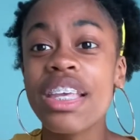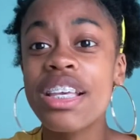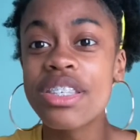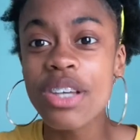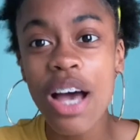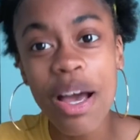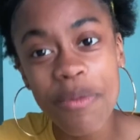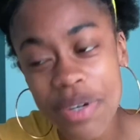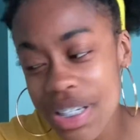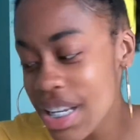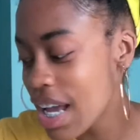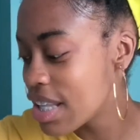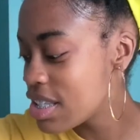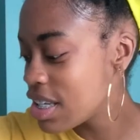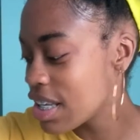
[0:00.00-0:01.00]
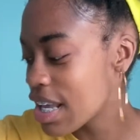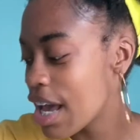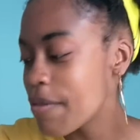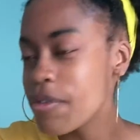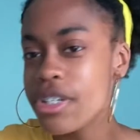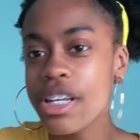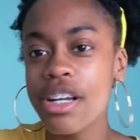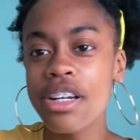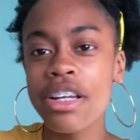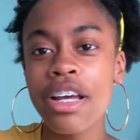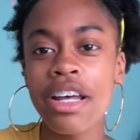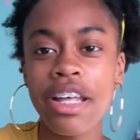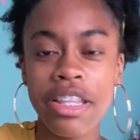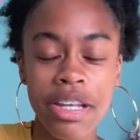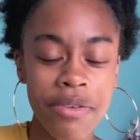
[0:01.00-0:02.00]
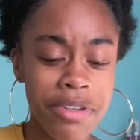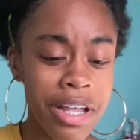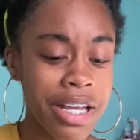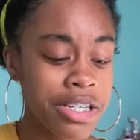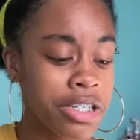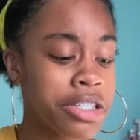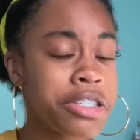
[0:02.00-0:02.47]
So I went down to the cafeteria, and they were like,